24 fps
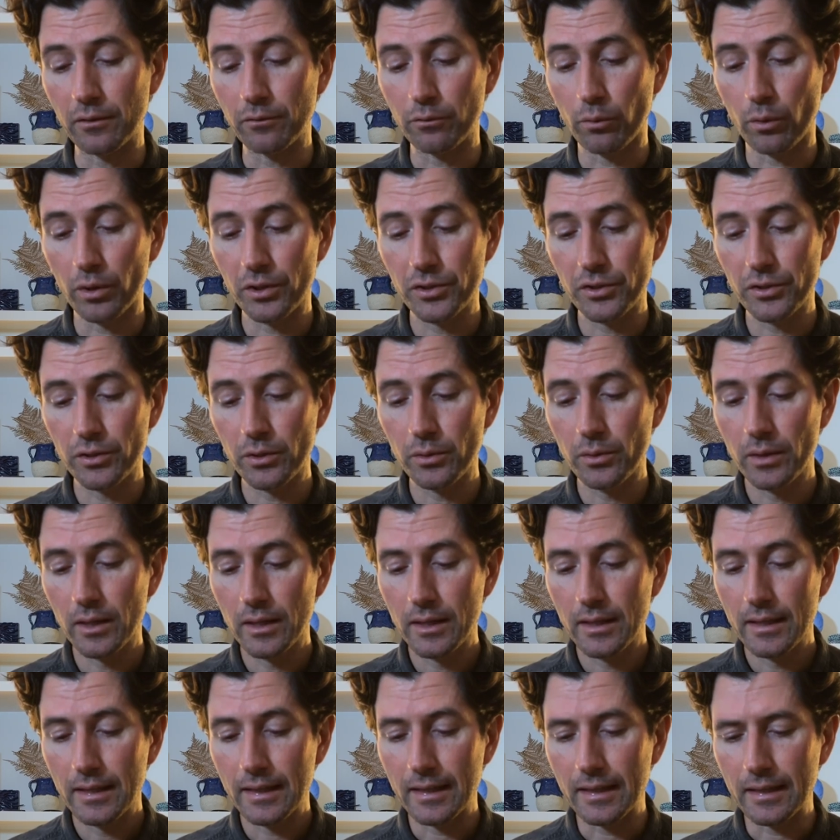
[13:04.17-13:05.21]
forward to,
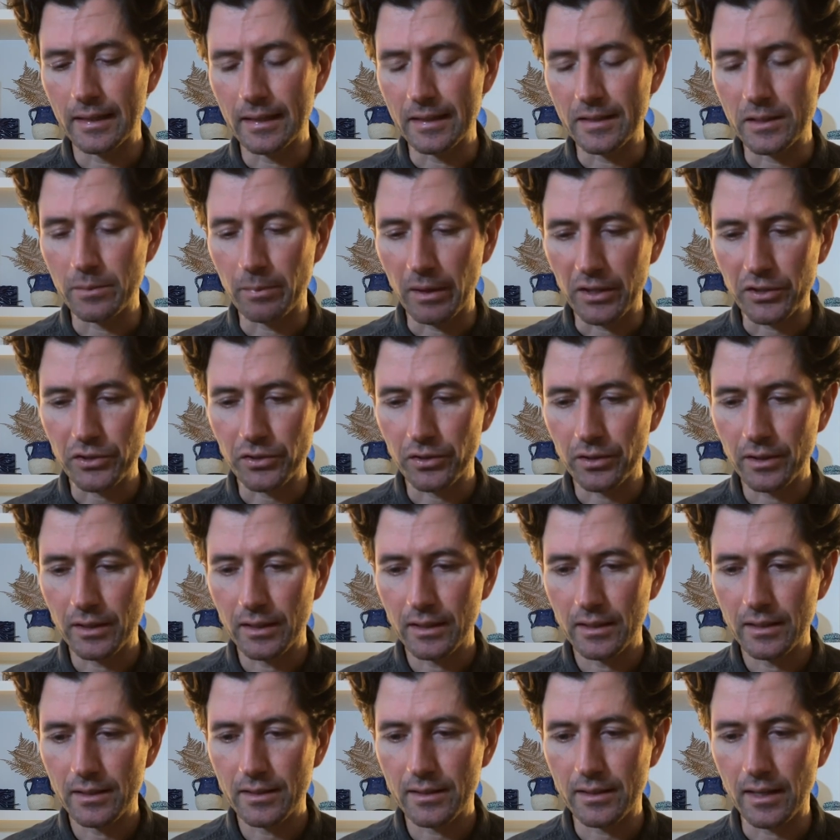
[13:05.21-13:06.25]

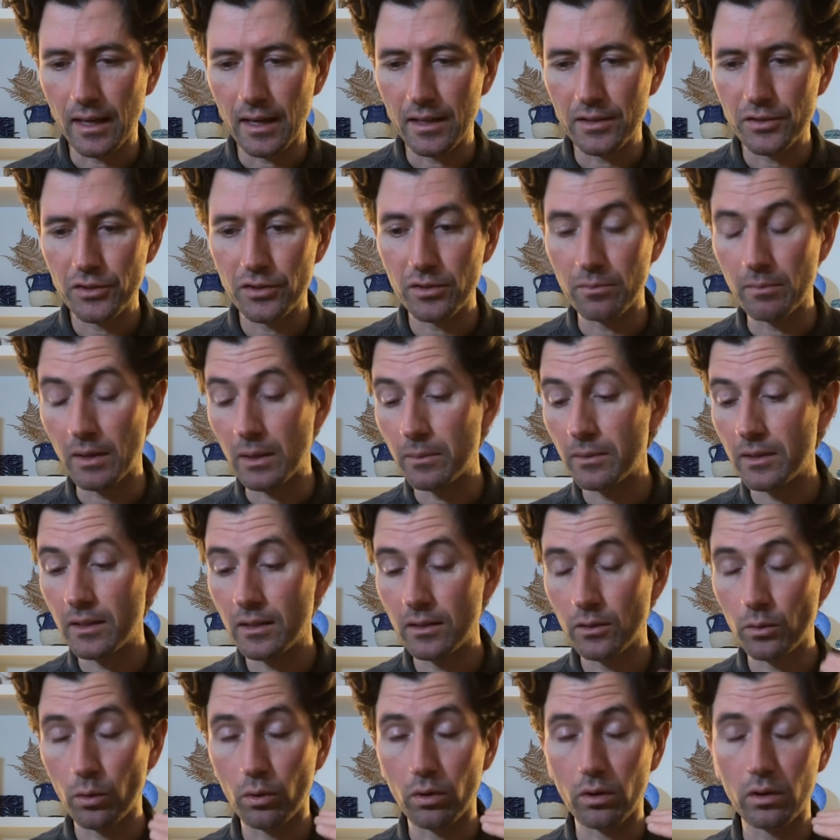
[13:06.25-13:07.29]
especially since maybe
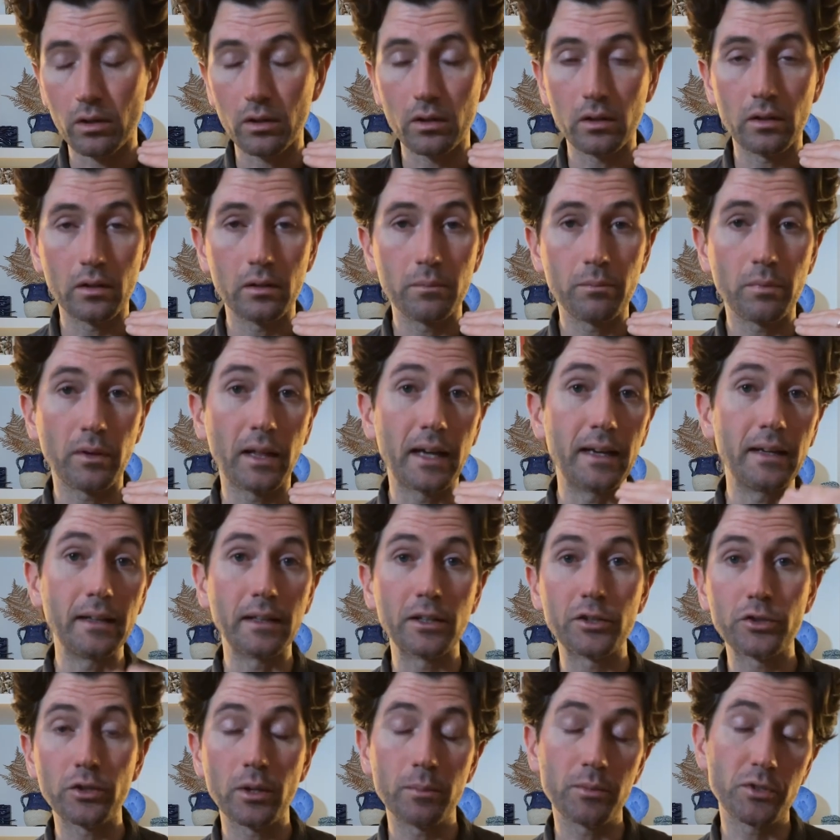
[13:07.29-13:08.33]
you're planning
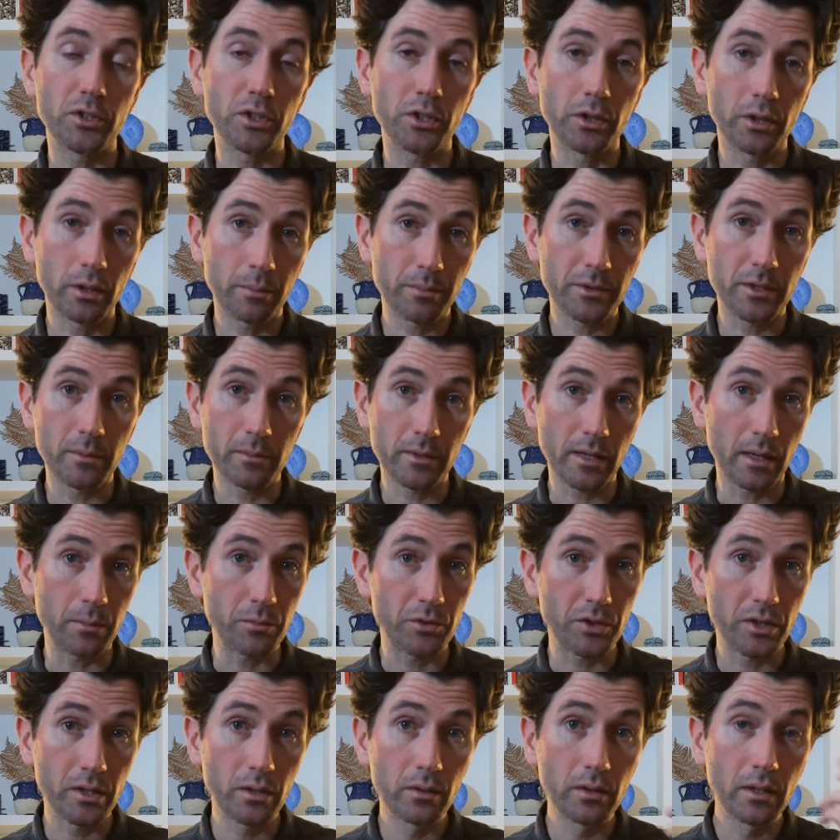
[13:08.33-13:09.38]
a trip to Europe sometime
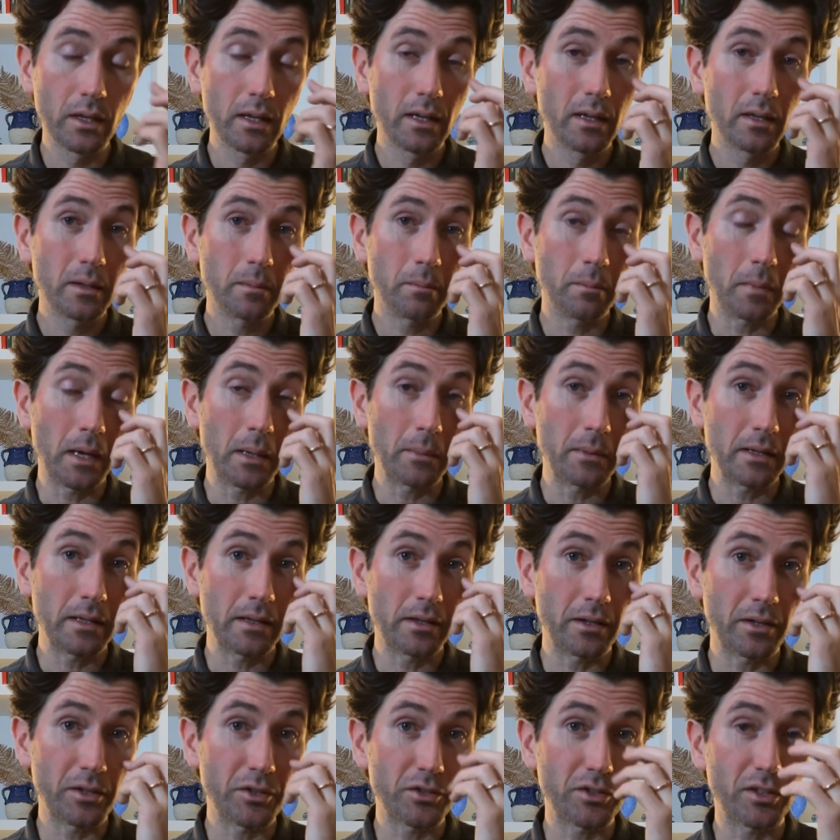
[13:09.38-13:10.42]
soon. Maybe
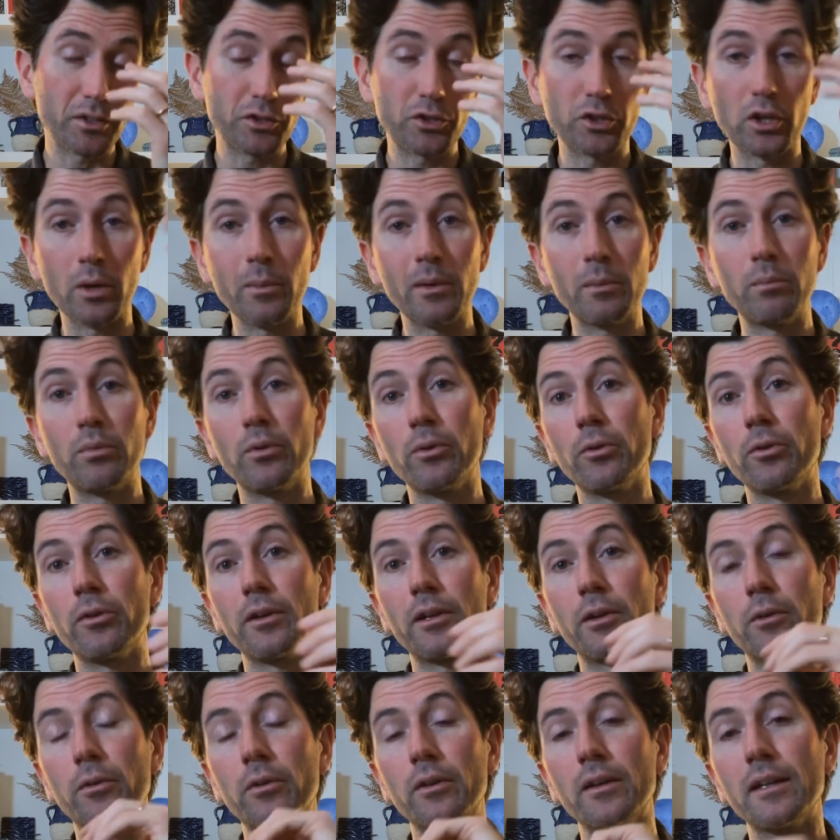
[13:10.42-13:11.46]
there's a German brewery
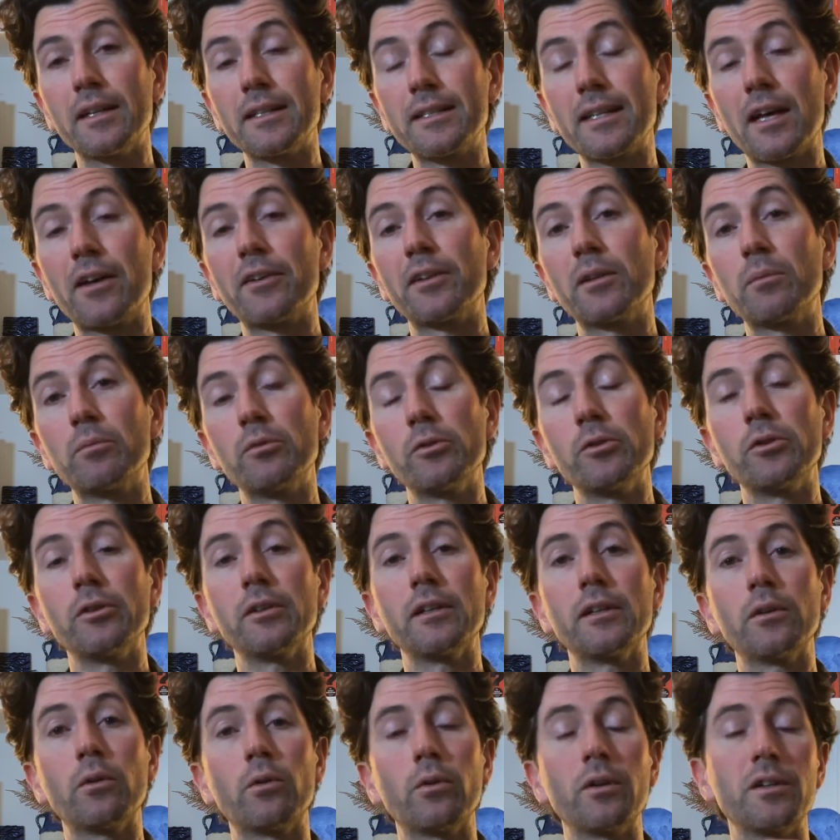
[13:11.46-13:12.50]
or an Italian
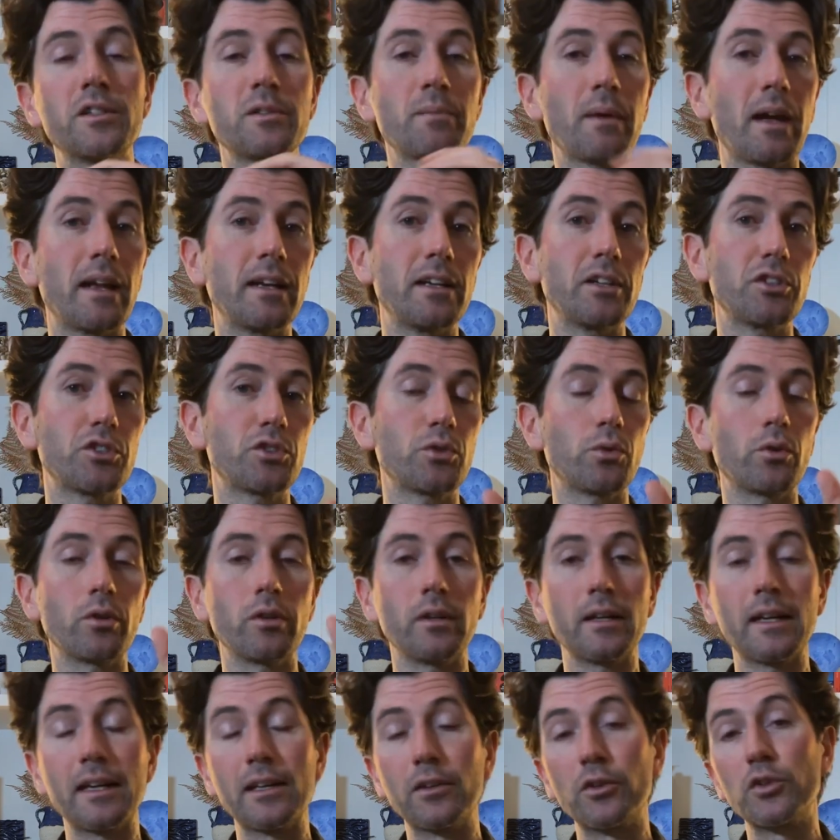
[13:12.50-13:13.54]
brewery or a Spanish or
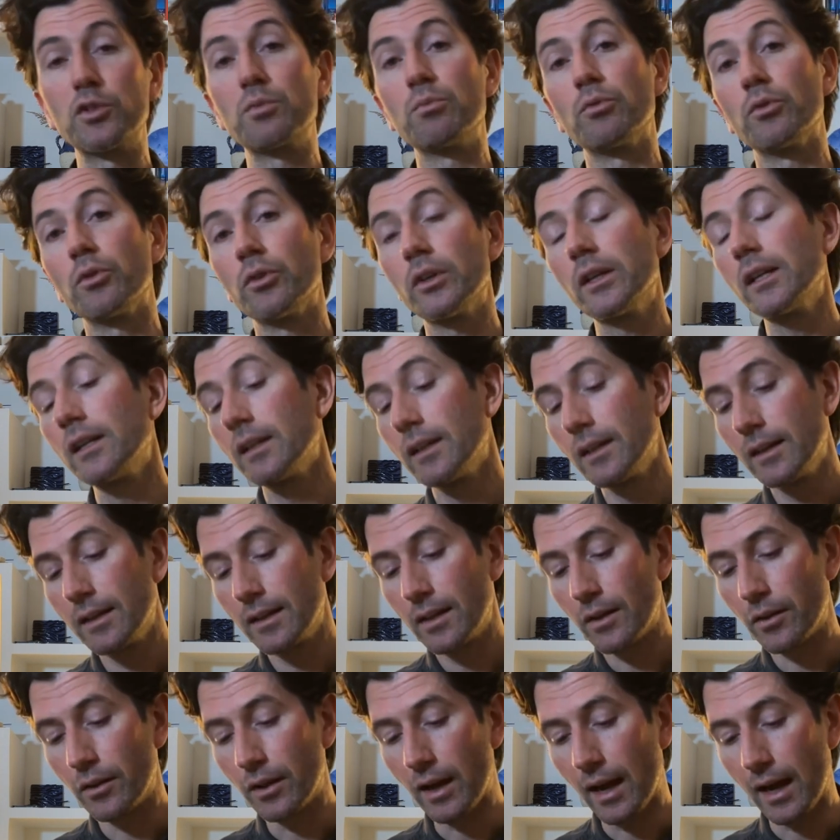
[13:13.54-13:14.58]
English brewery
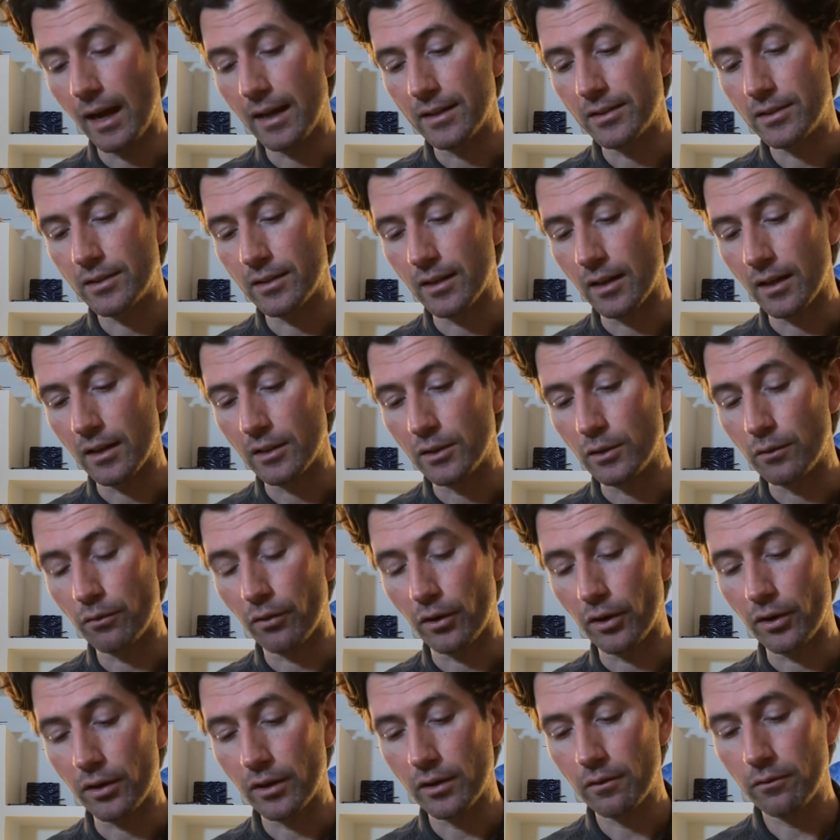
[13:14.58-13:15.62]
that you've
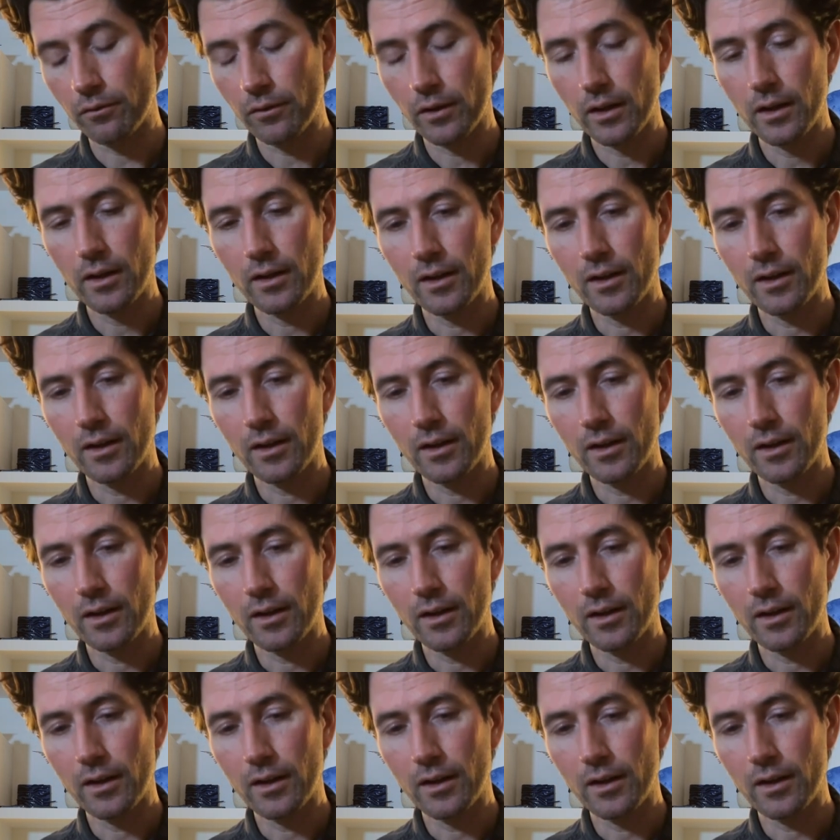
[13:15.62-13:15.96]
heard of.